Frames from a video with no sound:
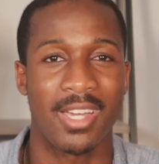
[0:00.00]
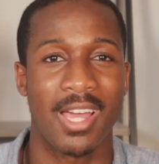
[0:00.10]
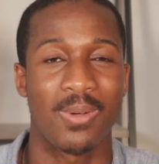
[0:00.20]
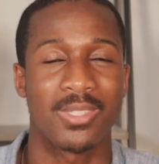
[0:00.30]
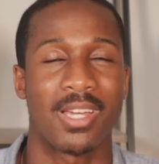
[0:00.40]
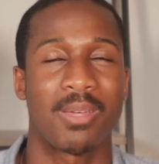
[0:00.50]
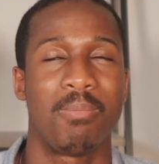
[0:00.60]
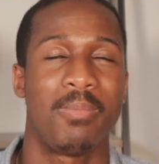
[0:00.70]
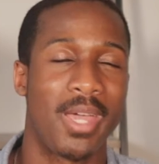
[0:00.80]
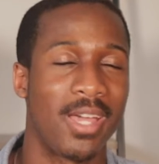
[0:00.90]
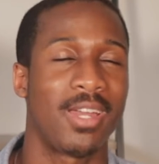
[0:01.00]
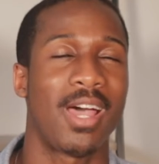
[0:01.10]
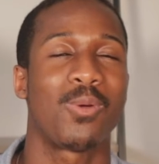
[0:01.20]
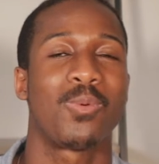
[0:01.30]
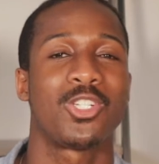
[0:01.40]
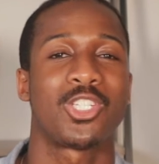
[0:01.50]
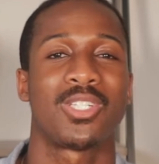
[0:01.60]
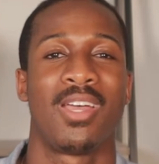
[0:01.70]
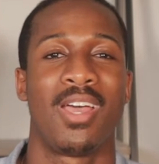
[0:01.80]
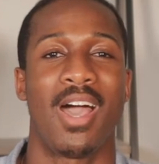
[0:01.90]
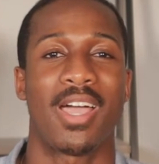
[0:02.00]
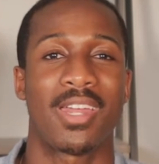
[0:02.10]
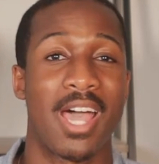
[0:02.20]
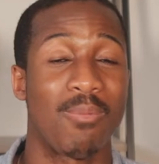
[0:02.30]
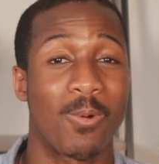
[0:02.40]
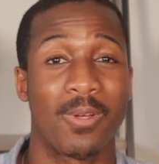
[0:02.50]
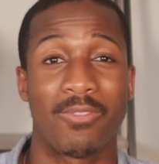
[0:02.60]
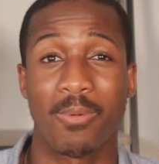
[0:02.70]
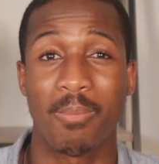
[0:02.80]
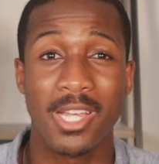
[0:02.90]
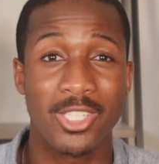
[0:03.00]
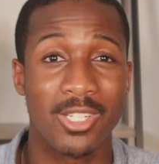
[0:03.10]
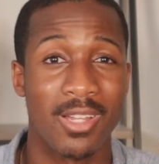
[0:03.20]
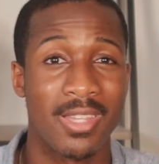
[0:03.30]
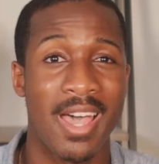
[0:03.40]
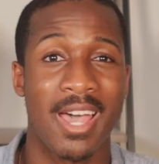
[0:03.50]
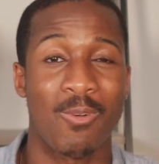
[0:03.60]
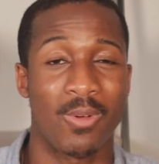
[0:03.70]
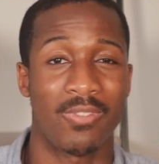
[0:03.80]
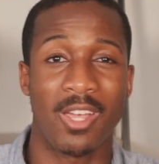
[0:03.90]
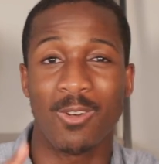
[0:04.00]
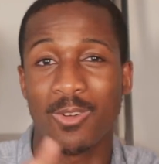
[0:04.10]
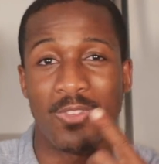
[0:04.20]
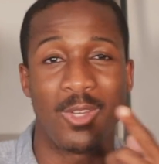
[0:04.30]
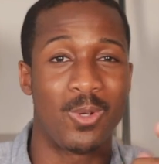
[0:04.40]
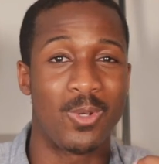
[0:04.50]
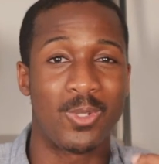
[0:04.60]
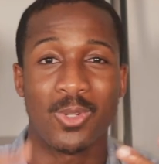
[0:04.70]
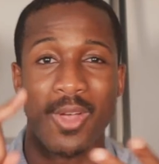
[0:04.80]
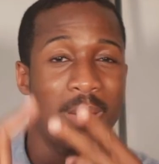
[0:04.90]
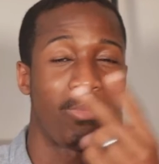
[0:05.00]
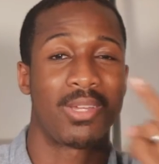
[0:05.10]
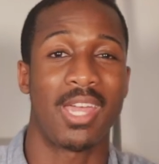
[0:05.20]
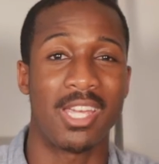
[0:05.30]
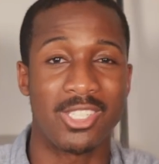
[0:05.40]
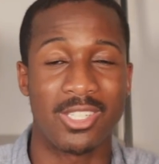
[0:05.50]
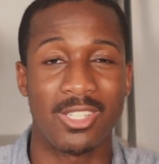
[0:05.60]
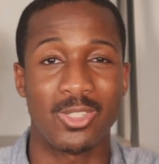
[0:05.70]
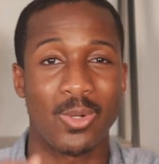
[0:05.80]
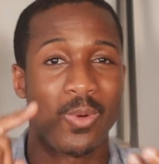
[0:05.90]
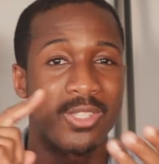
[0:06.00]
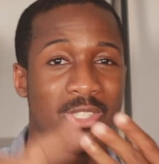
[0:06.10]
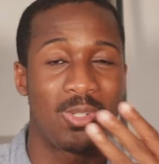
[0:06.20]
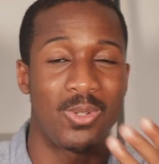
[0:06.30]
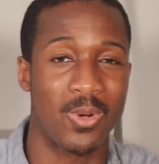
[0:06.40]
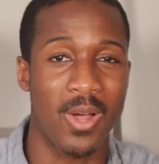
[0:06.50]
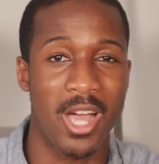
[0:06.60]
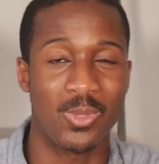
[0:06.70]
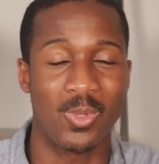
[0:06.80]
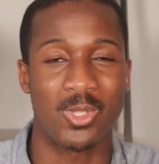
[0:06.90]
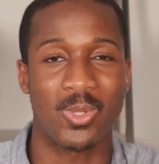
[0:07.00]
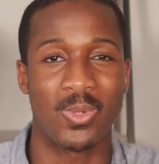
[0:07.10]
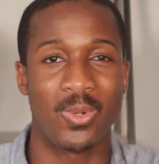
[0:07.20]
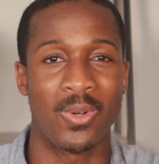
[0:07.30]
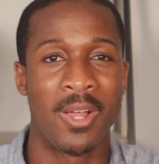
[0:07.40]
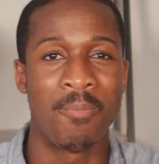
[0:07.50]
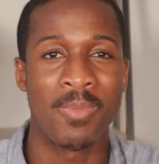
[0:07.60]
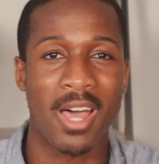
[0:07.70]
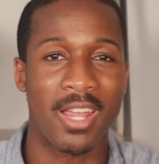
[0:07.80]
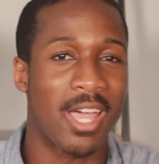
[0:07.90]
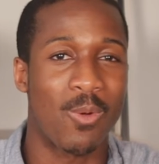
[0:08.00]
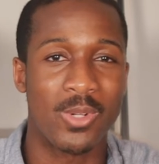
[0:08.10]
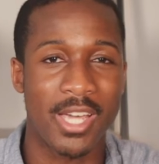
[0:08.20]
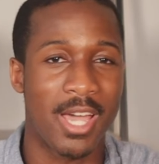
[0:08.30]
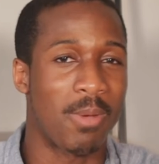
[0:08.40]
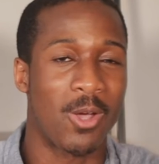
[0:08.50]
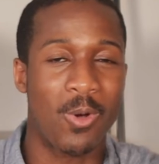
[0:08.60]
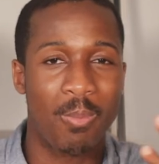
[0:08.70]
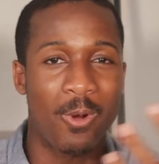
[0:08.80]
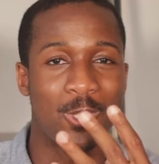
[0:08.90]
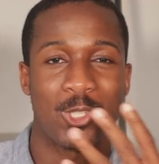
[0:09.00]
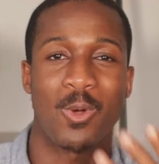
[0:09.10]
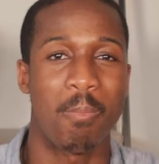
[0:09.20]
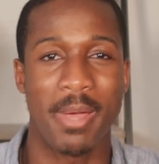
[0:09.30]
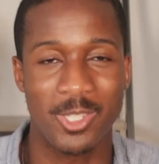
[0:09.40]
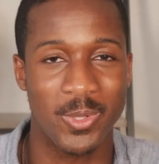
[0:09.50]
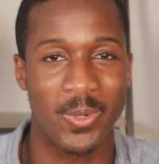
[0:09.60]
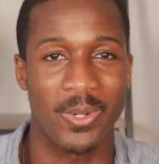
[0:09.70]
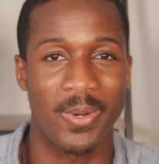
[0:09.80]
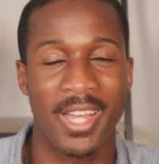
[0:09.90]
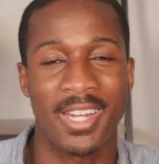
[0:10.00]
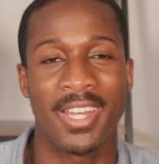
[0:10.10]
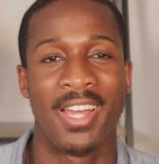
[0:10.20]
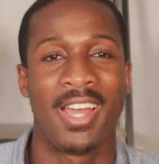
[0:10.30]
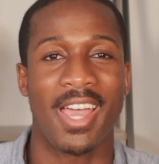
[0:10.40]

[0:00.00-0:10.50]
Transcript: And I was like, man, I wish I could have more information on that with interviews or applications or what to do in graduate school. Like I wish I had my own personal mentor, right?